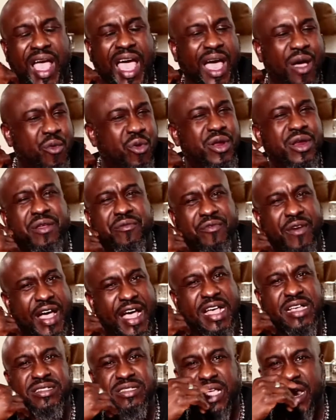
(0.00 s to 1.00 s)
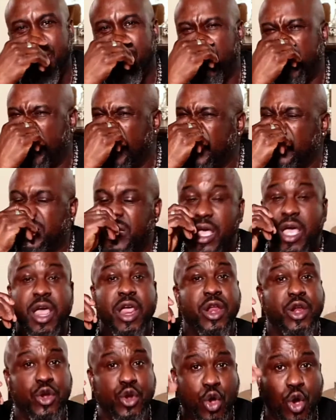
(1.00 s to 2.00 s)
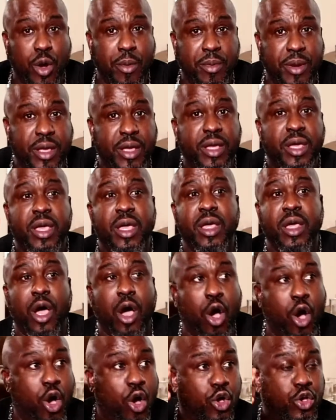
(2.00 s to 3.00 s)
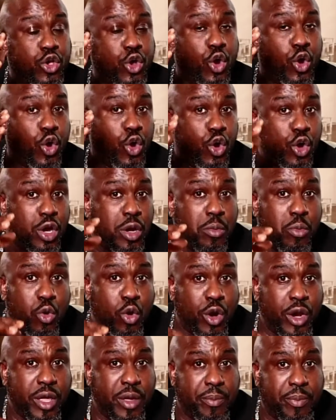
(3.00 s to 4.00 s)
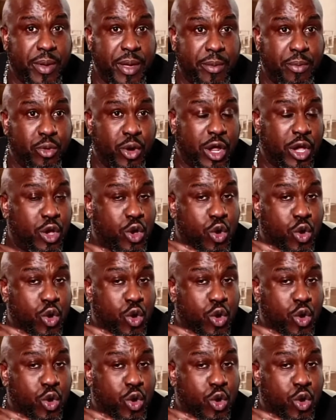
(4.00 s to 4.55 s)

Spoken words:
I wouldn't advise that because normally all your early morning people that